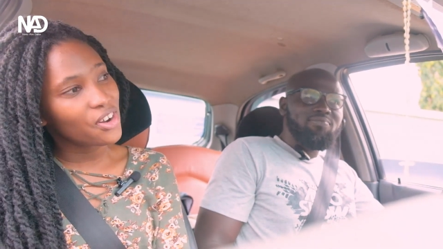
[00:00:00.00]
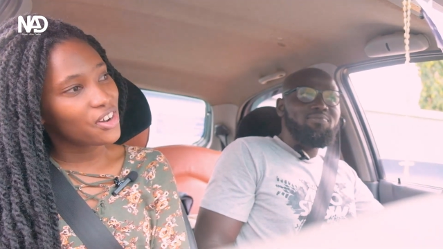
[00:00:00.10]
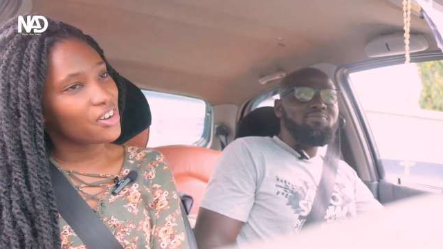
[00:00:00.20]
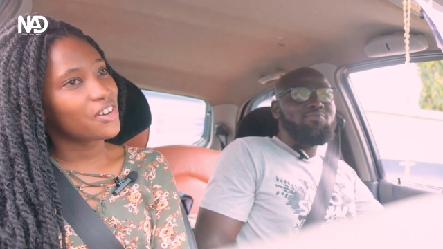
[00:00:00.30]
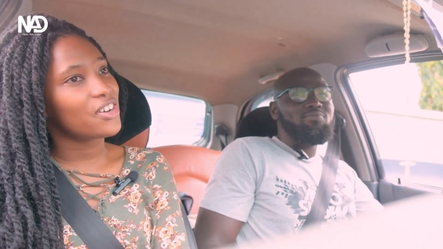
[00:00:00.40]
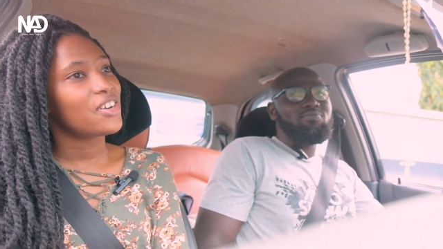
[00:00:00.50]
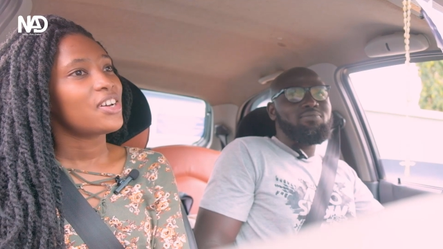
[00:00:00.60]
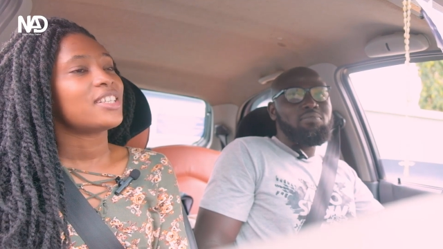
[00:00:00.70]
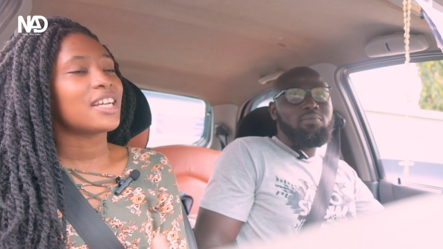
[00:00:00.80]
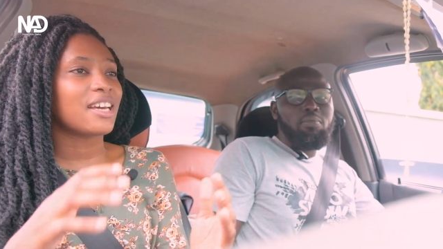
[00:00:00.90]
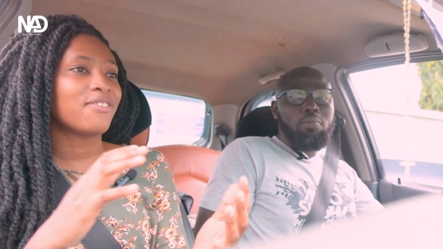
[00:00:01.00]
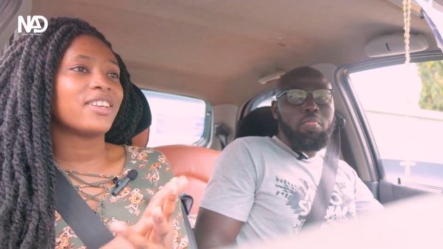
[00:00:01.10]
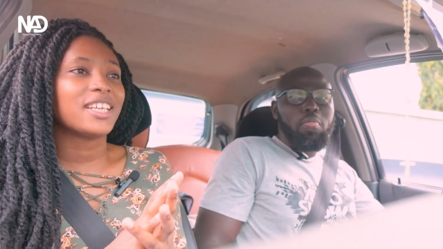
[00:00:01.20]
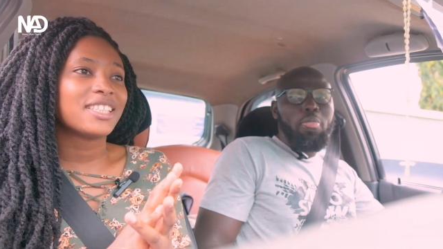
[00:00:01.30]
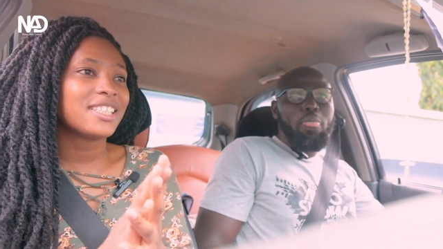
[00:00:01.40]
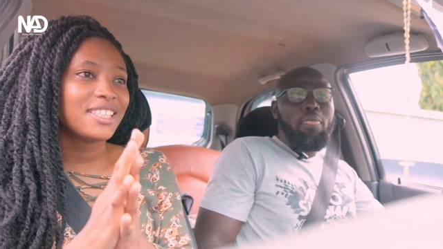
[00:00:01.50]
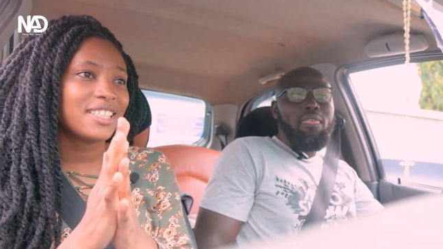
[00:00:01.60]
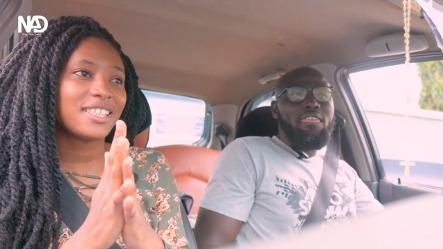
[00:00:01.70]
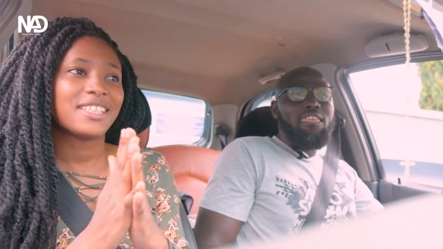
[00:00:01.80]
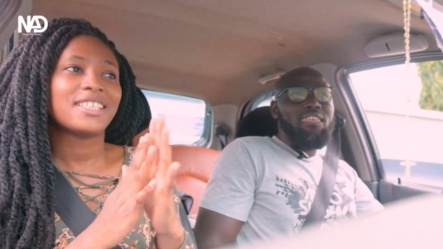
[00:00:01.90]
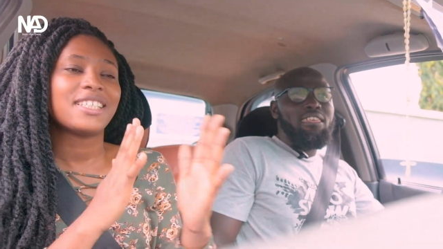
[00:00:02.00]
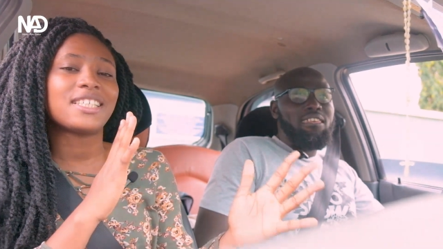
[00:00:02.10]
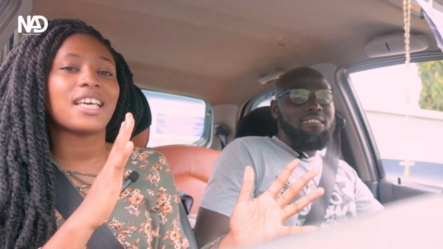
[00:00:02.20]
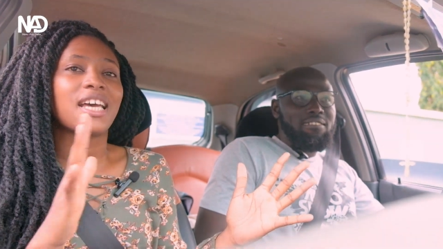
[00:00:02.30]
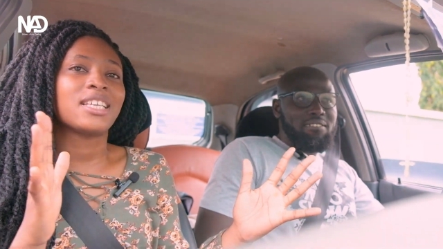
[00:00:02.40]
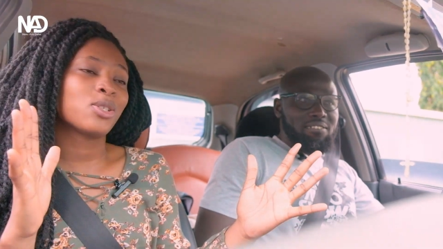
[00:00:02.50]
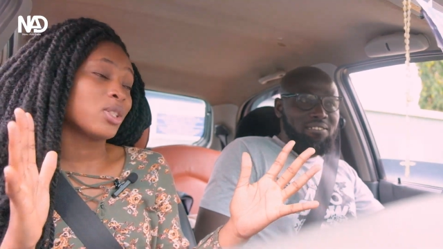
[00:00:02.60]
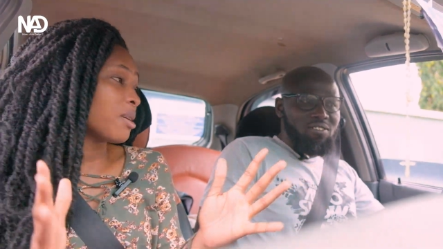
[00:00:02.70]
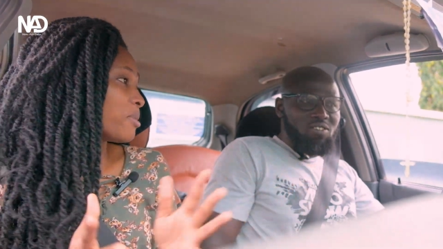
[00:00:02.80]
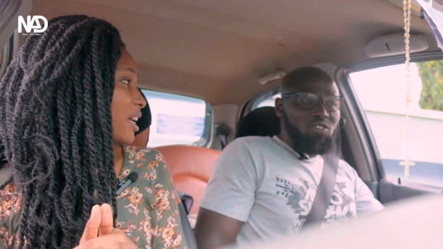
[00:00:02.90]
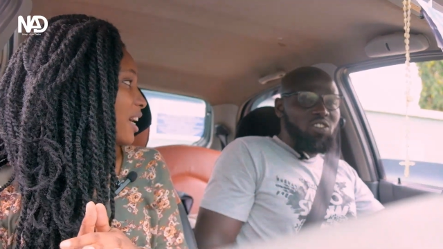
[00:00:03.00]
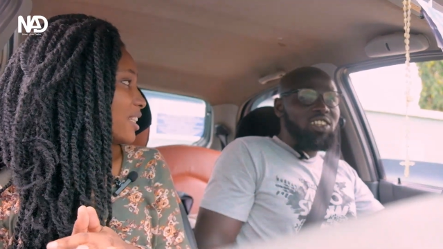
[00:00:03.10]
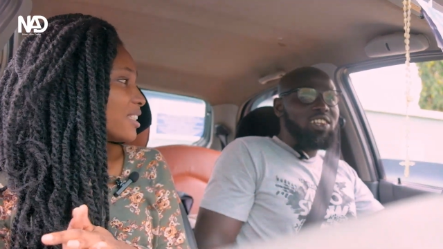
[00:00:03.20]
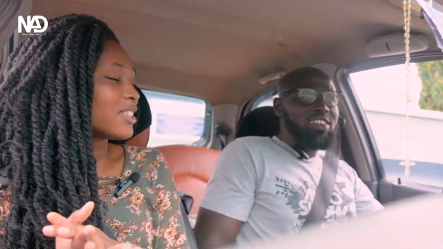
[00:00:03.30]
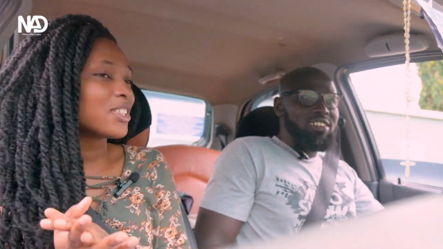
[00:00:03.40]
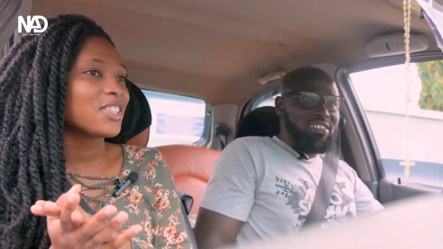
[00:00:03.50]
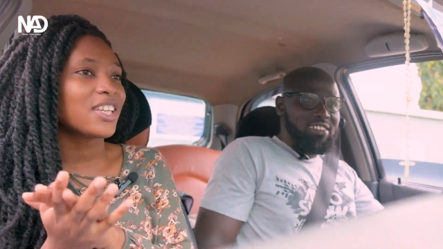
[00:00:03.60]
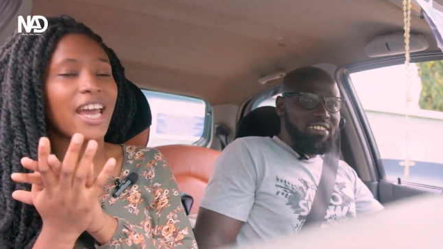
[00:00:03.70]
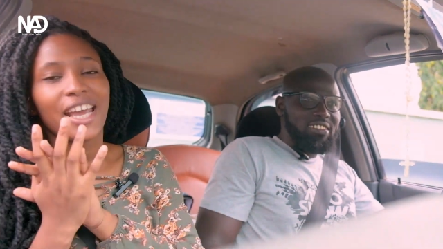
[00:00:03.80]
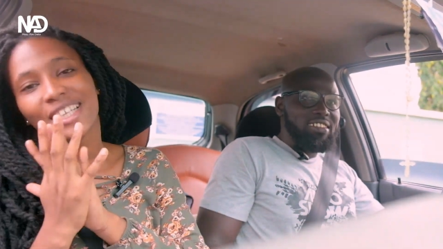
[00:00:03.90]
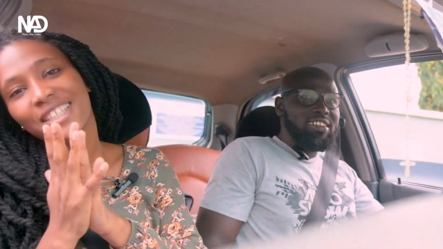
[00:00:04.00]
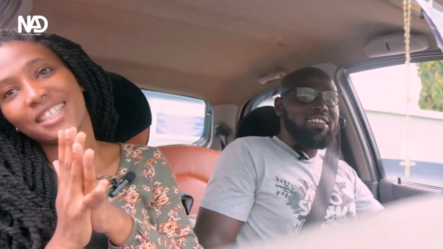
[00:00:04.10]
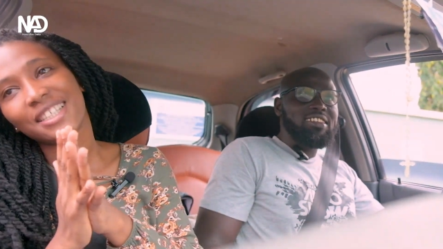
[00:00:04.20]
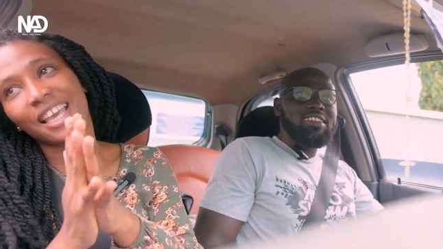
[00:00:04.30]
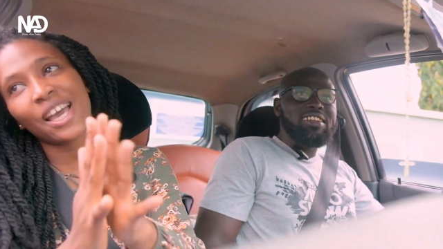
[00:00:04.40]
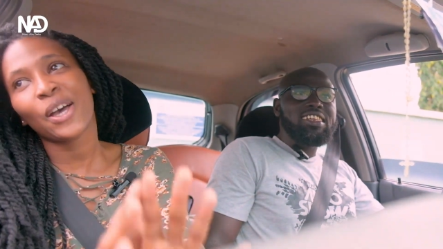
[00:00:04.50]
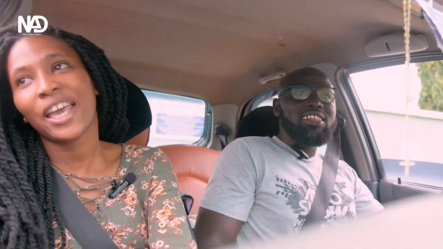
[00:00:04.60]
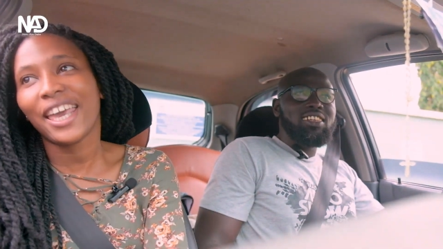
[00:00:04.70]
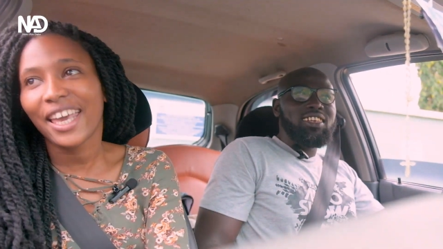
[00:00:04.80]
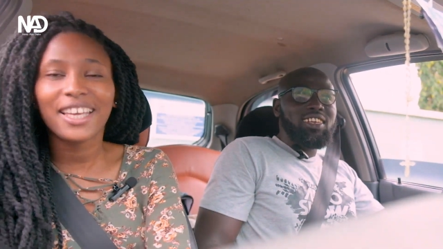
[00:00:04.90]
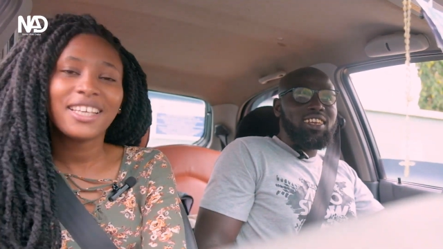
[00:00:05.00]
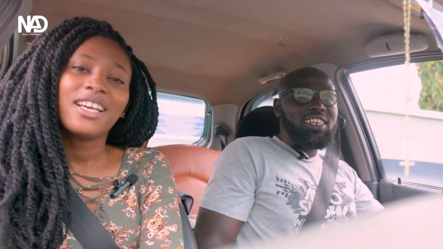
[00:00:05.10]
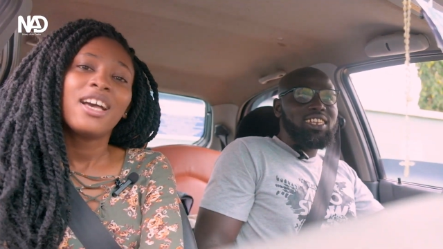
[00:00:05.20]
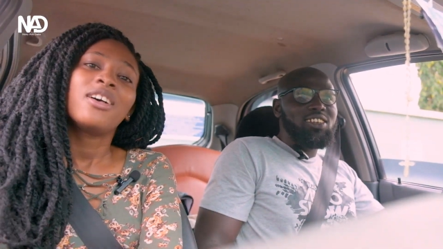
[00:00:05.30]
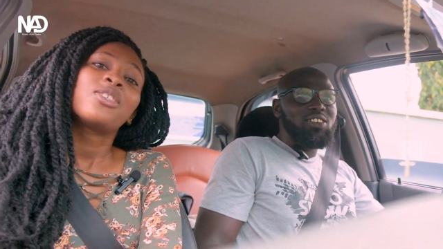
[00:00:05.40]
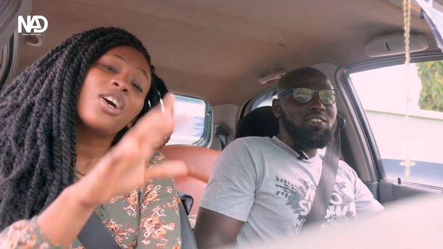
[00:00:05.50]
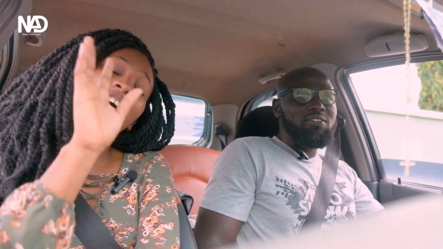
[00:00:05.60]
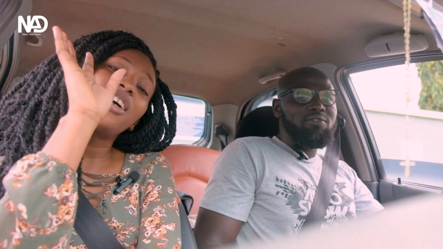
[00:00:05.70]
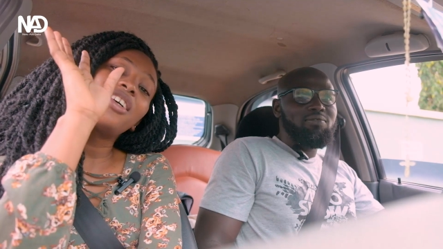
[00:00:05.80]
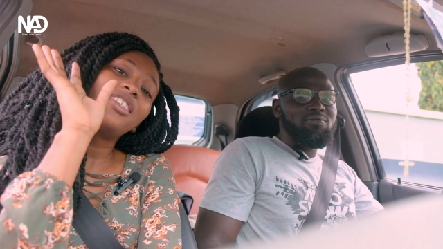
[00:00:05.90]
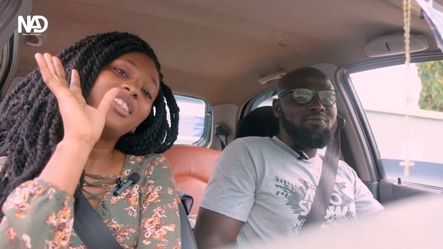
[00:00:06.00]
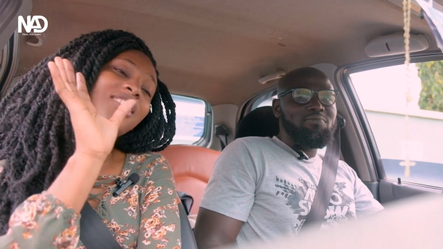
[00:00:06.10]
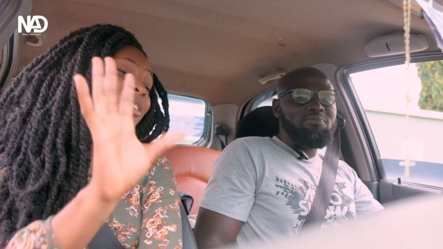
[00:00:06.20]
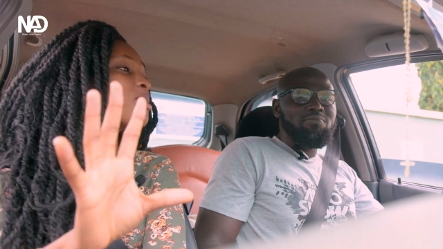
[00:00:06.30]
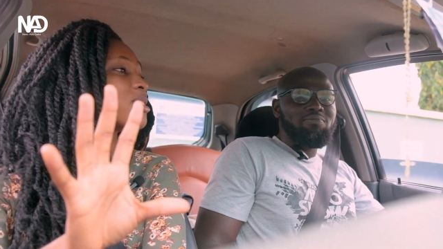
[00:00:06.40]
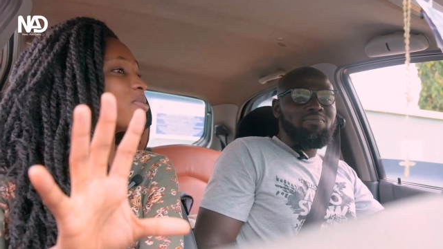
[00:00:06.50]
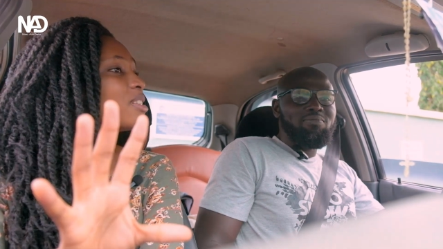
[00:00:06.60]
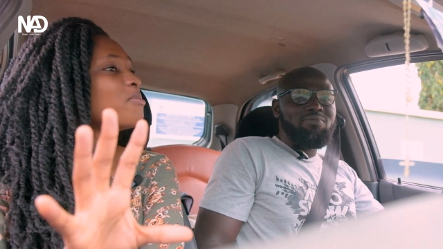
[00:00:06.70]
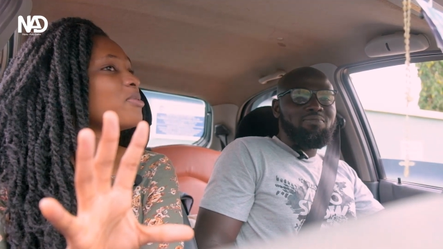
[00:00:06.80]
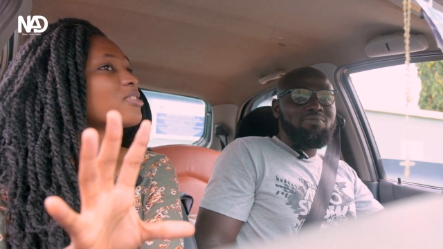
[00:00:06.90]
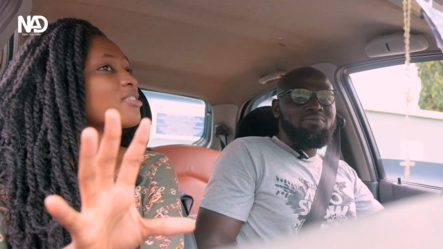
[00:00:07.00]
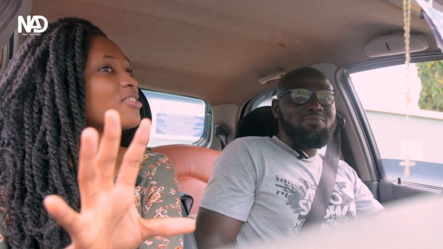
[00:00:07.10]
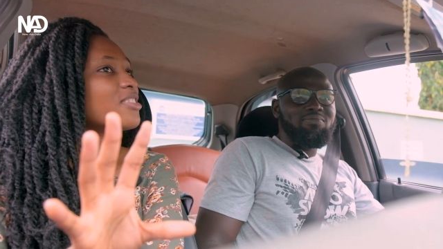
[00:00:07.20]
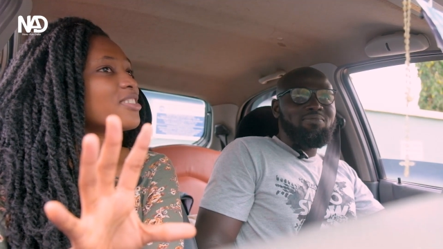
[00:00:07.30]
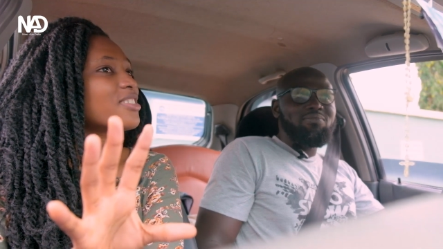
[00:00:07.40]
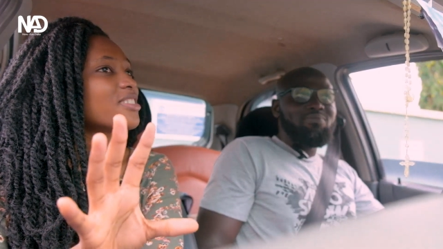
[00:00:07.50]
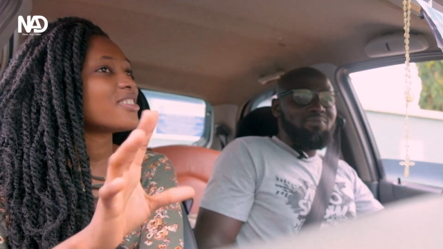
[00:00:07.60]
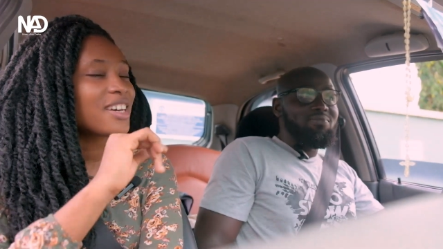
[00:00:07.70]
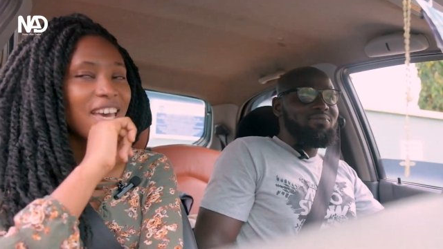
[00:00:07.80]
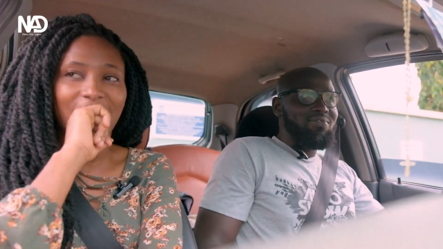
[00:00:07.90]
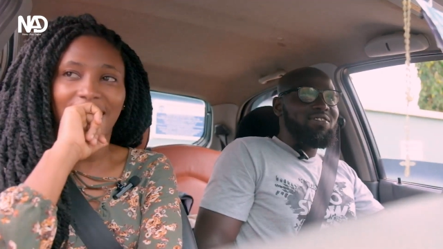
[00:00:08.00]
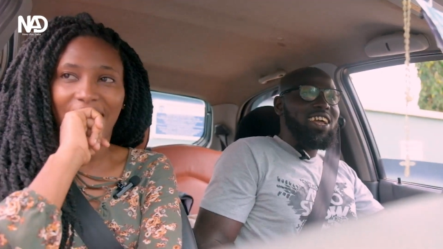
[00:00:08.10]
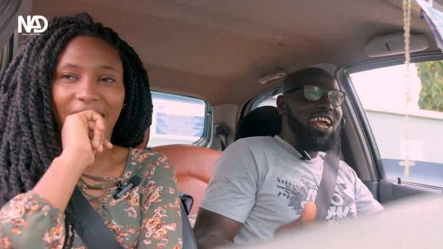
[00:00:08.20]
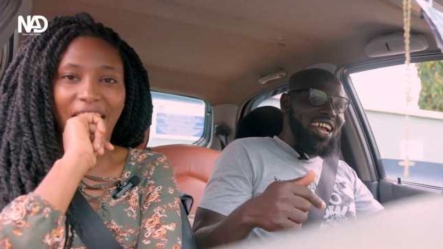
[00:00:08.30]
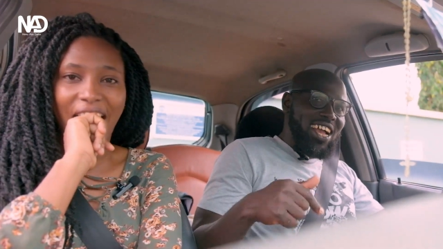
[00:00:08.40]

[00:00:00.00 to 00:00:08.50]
Speaker 1: for an affluent, these are his social media handles, right? Okay. Yes, sure. So this was really beautiful. And uh,